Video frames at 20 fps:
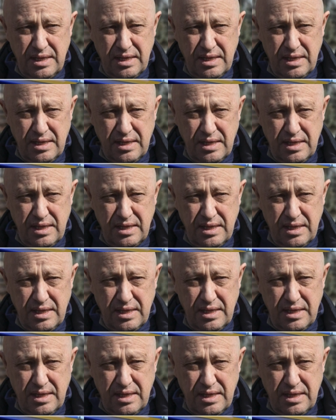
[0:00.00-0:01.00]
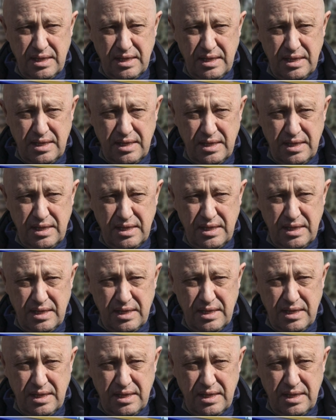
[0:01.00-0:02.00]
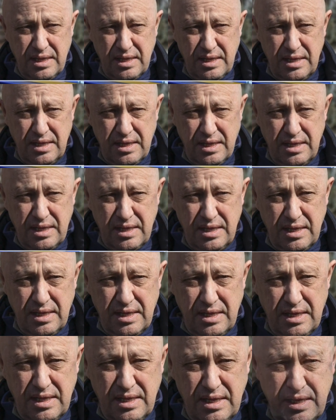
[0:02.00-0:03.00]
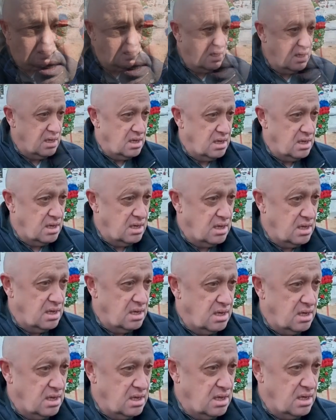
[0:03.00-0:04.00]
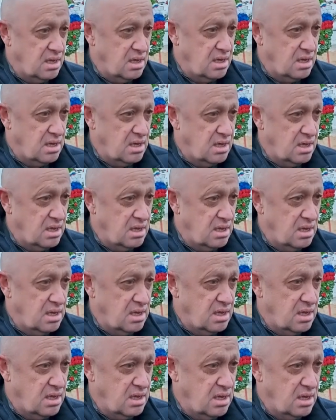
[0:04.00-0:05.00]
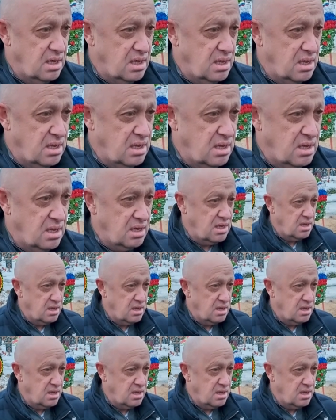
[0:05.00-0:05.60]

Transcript: (not speaking)